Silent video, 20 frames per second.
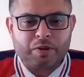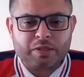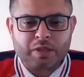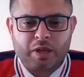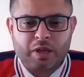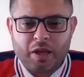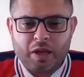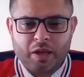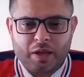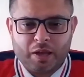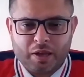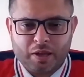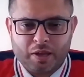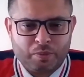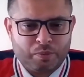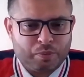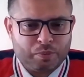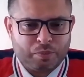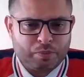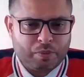
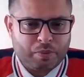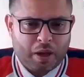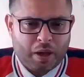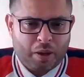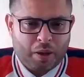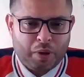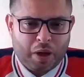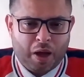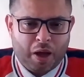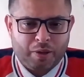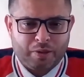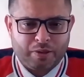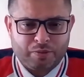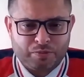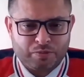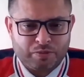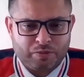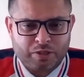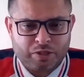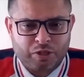I
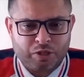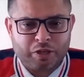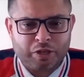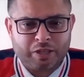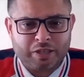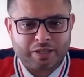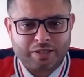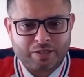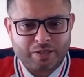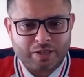studied